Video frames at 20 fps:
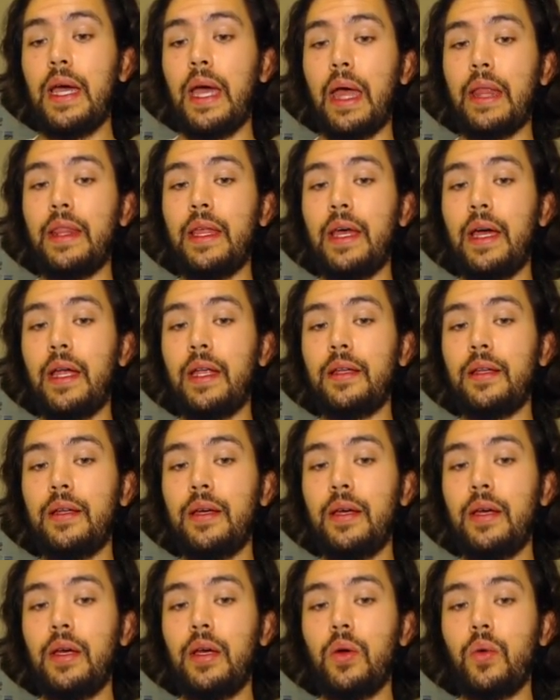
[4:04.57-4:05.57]
and then
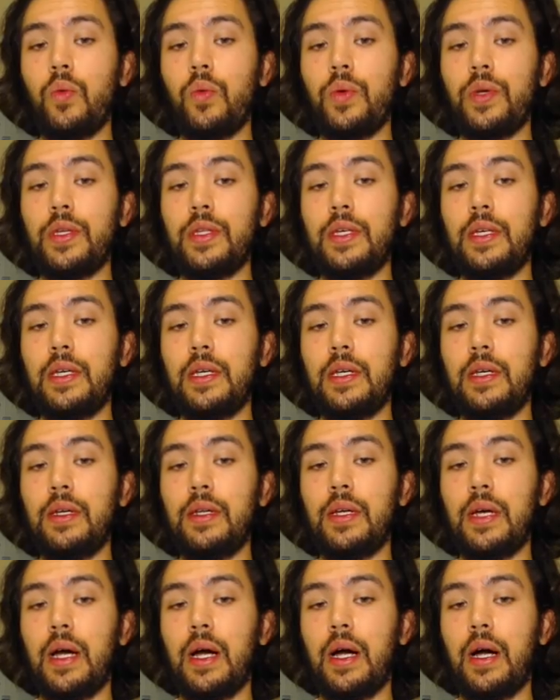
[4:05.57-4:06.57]
we
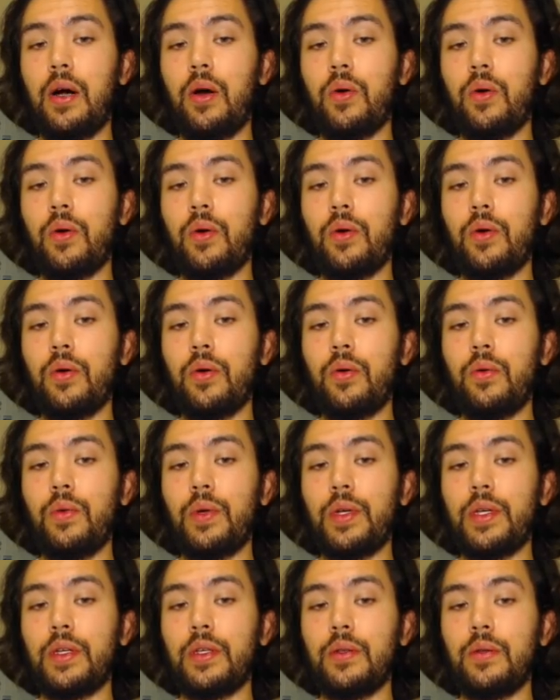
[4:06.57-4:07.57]

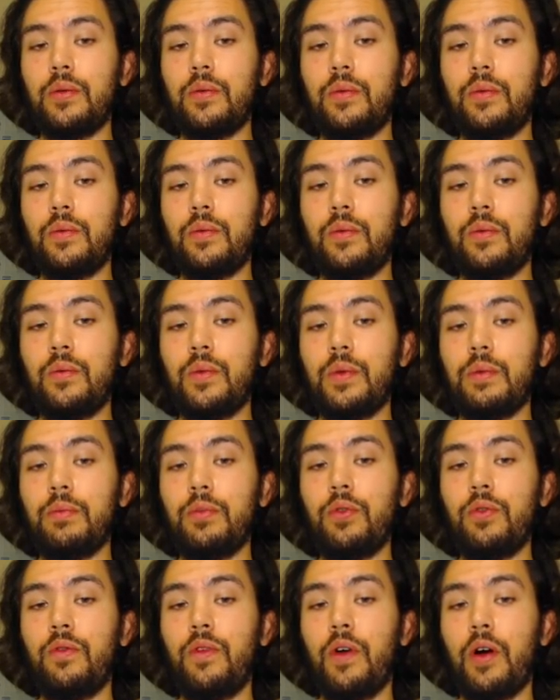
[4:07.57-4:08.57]
can
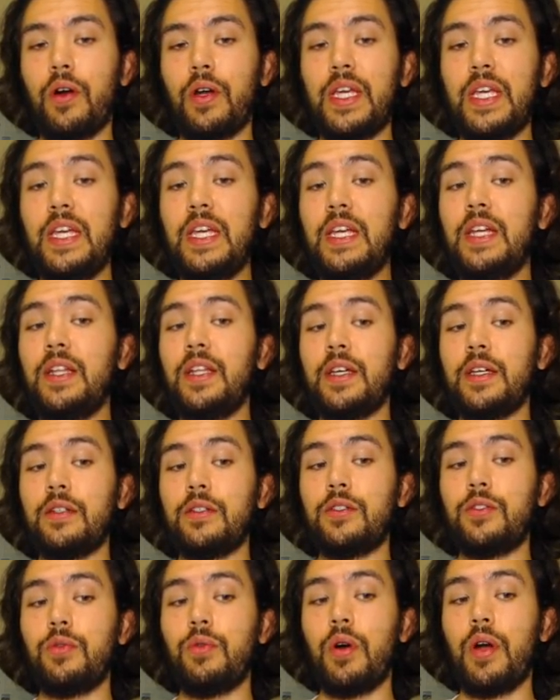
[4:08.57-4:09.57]
remove our
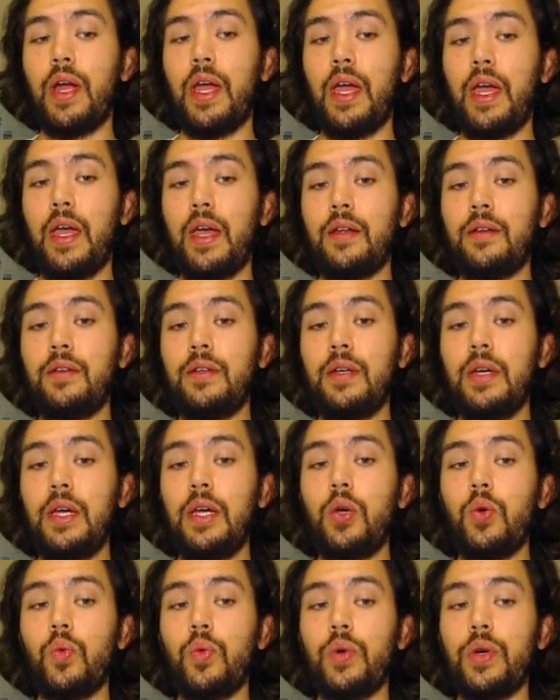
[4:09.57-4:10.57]
healing to our hand
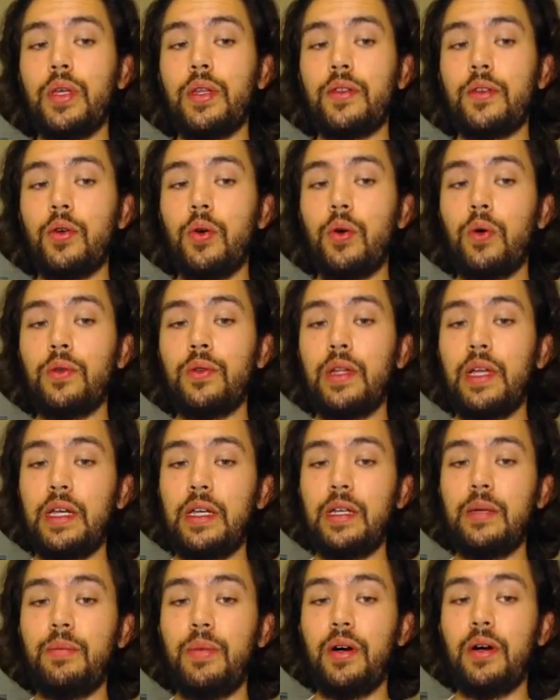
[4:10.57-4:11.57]
with Golden
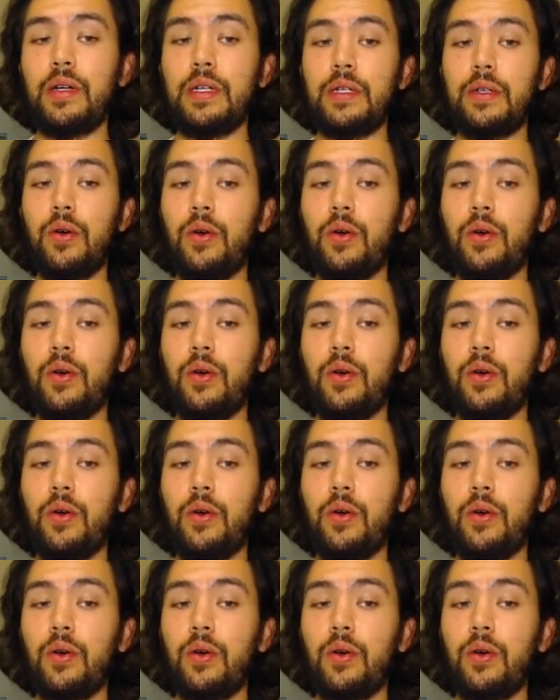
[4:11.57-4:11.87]
Ladybug.